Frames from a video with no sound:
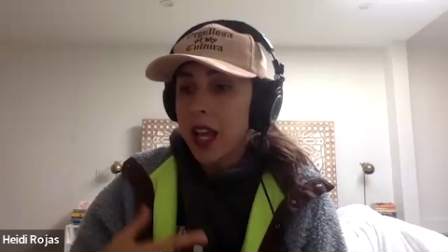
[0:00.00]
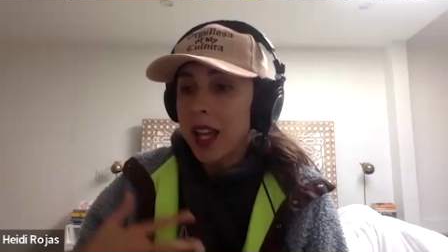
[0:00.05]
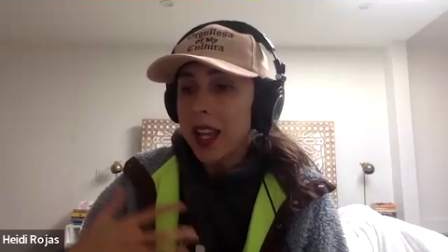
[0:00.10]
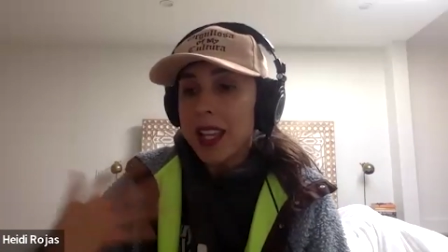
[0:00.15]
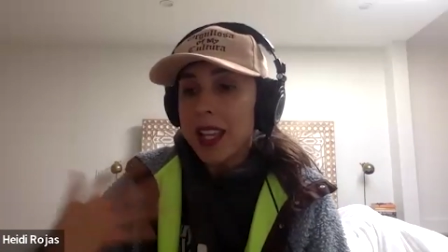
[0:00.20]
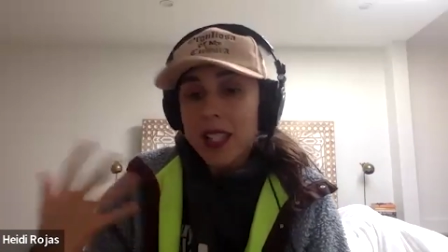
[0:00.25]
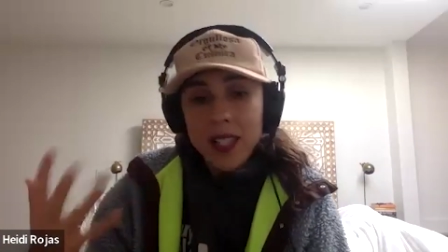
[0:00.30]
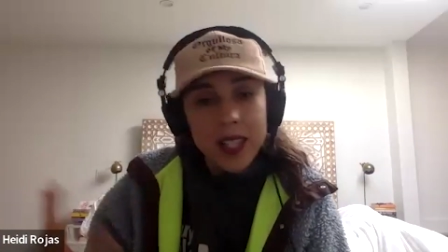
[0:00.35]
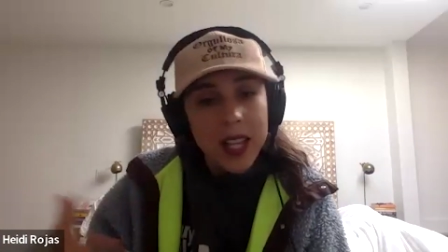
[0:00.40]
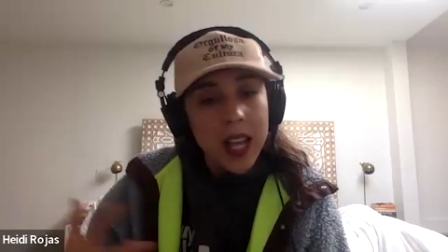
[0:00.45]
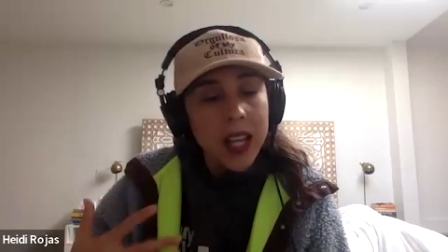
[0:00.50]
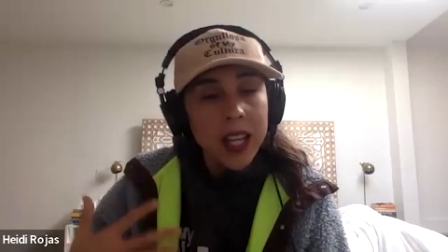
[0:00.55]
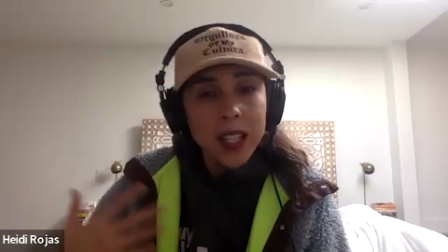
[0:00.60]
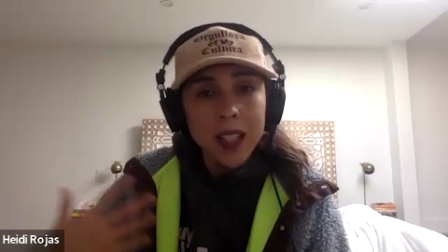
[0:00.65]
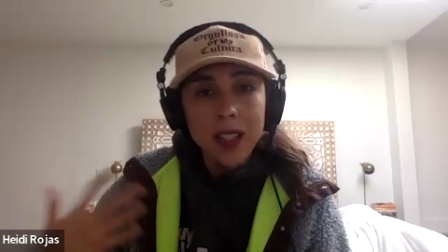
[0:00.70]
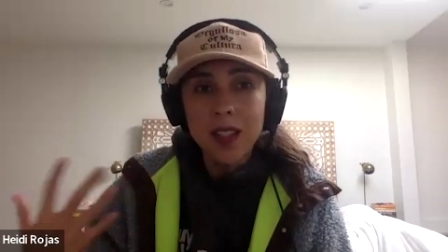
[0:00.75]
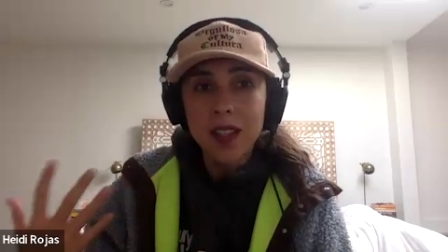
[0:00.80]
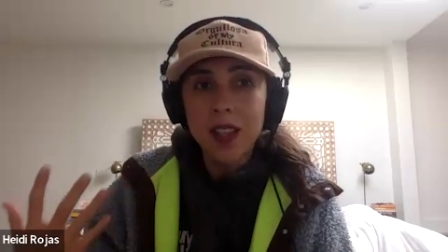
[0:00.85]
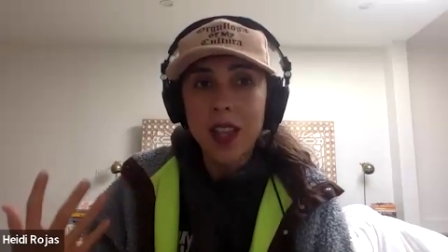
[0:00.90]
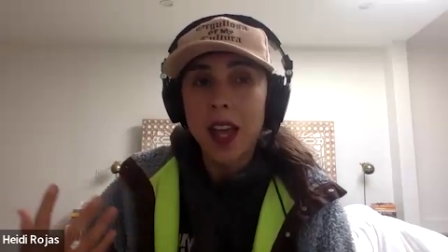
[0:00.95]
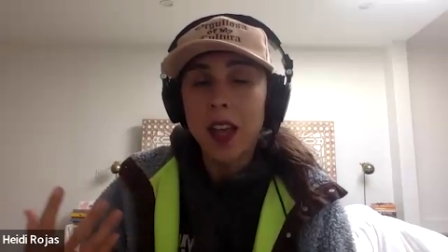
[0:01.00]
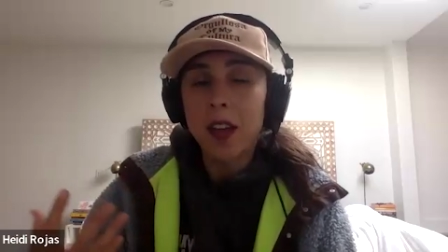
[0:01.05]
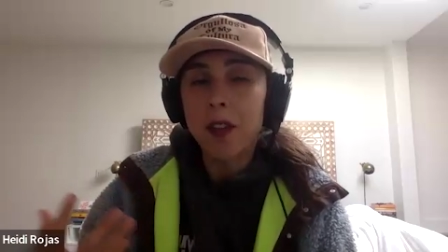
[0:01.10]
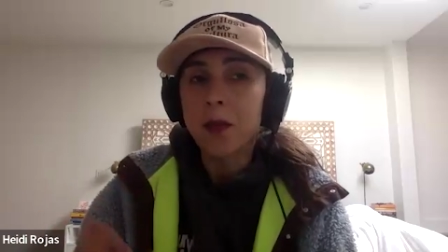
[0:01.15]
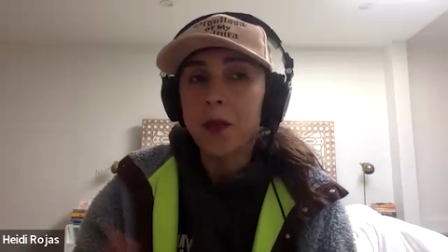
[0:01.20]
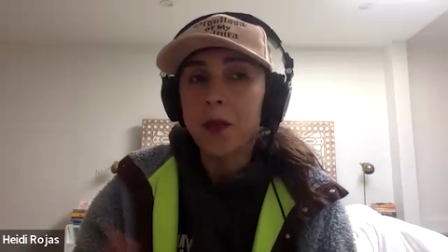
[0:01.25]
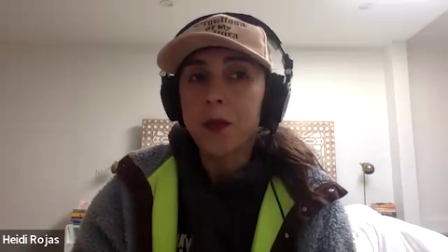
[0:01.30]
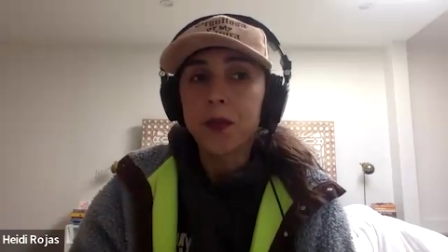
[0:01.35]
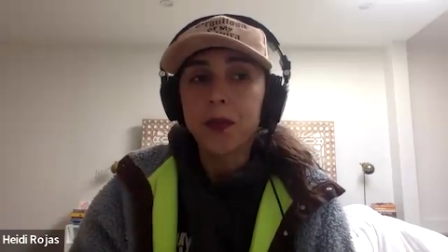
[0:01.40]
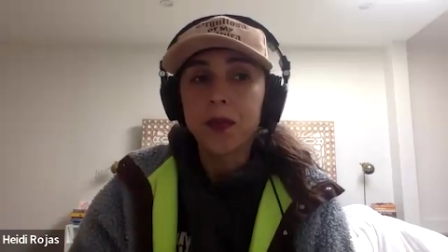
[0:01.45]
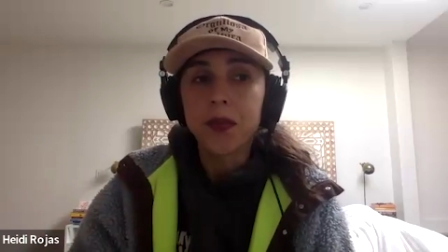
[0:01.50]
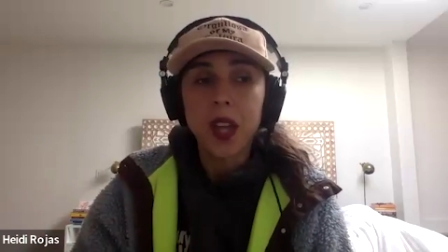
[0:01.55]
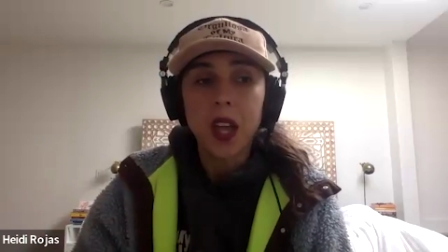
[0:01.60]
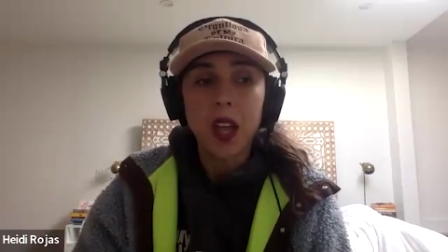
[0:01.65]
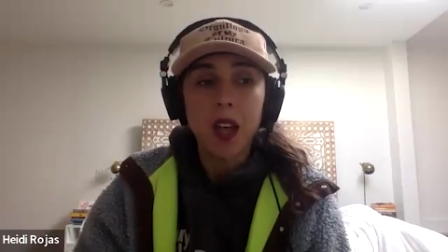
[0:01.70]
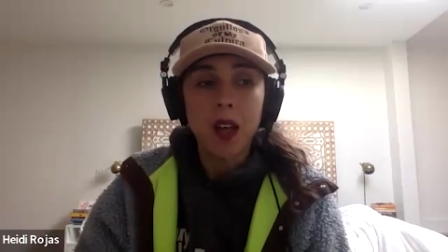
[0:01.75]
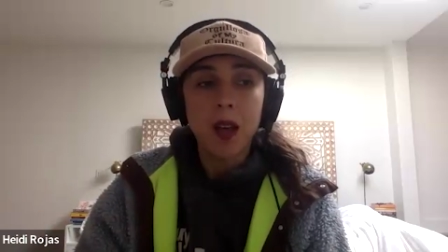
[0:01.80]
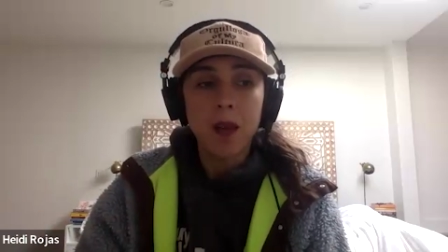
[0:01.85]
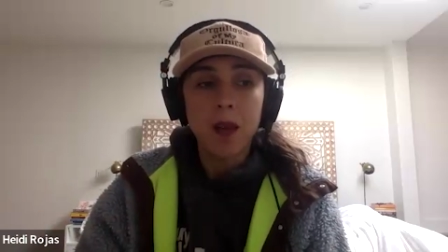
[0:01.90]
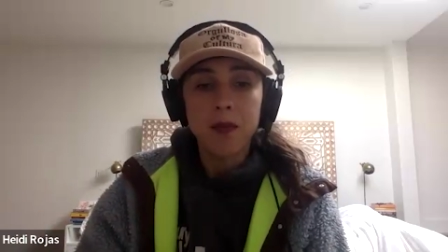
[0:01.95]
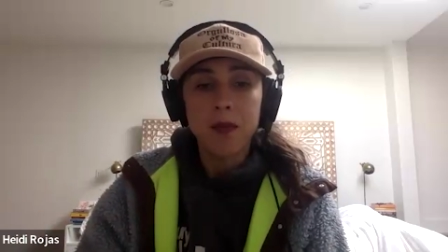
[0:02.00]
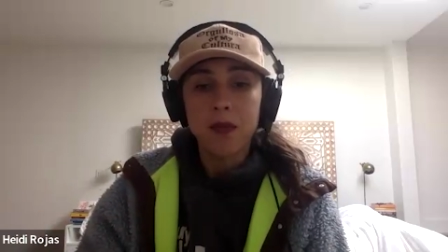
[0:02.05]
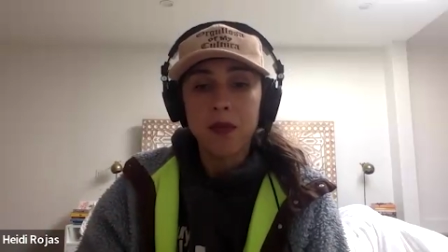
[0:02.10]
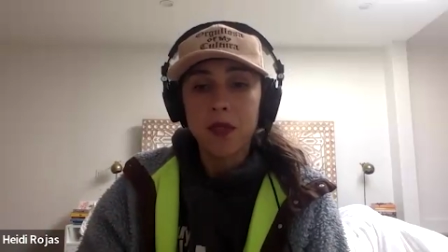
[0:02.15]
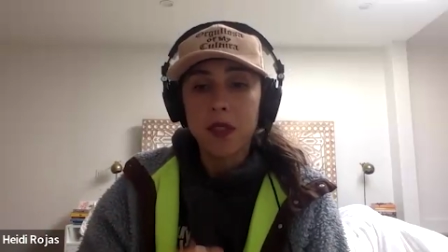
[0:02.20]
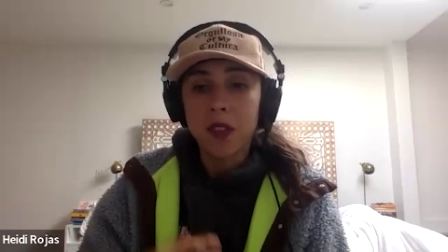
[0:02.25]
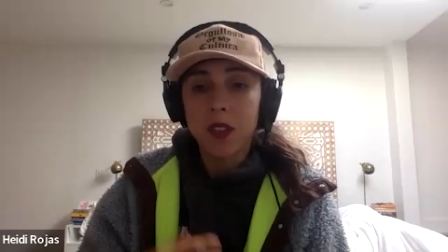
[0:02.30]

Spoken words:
insights that are